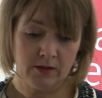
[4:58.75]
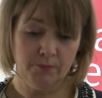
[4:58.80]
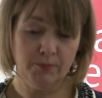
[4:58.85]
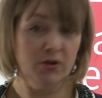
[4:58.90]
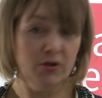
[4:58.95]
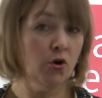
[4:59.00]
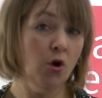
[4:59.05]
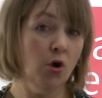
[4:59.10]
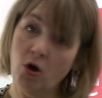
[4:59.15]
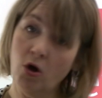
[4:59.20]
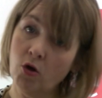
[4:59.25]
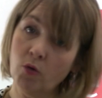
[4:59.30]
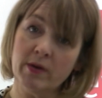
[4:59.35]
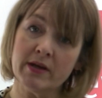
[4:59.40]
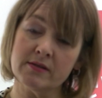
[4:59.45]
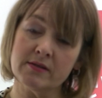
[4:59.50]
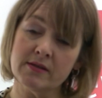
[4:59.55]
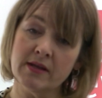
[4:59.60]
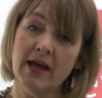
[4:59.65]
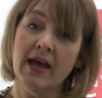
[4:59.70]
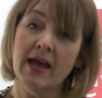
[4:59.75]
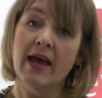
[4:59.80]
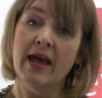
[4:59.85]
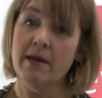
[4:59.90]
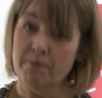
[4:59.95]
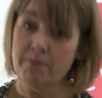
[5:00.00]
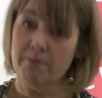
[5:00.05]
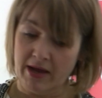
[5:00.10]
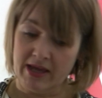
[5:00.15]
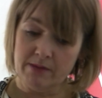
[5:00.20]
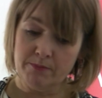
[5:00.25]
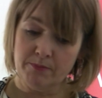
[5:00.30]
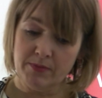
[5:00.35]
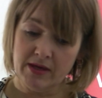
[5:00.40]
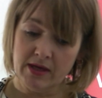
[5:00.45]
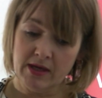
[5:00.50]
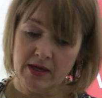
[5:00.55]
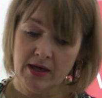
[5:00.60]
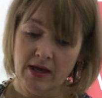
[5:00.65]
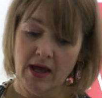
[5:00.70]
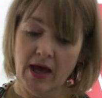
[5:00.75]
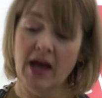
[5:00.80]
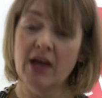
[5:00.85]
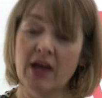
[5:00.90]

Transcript: But not always. It might be